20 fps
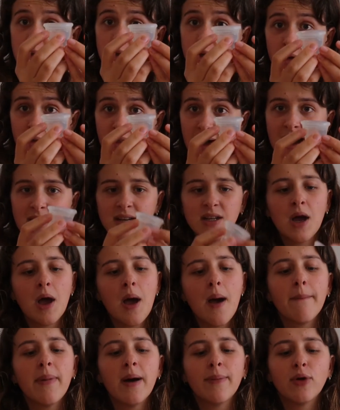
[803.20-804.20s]
do that,
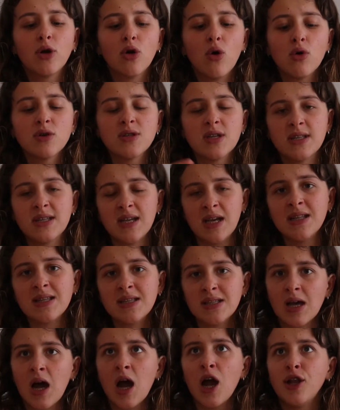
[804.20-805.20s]
but because it's
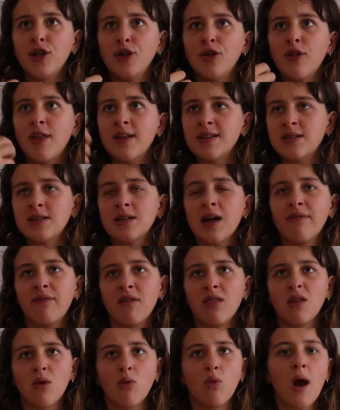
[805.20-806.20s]
inside you, there's stuff
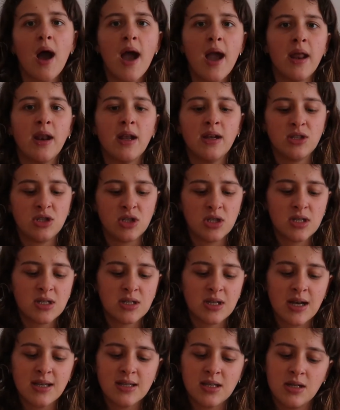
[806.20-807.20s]
in the way, and it just
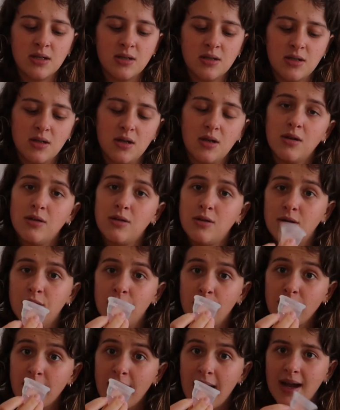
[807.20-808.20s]
doesn't
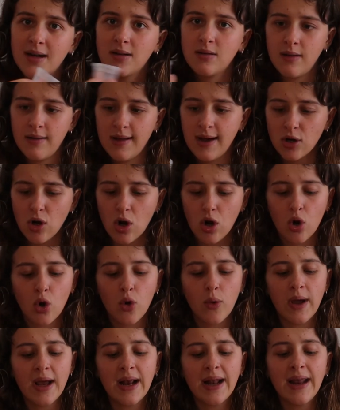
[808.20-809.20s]
do that
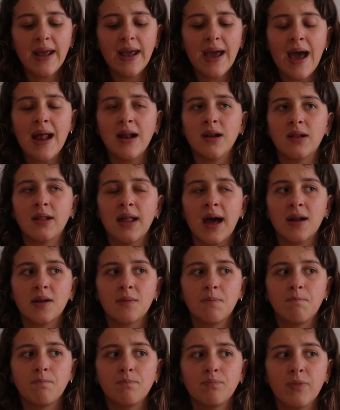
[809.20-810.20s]
quickly and that
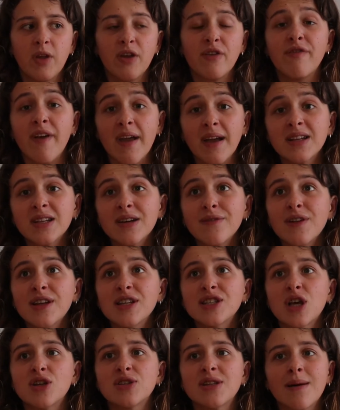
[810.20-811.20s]
effectively.
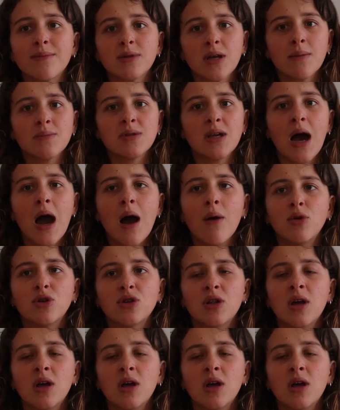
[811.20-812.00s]
So sometimes I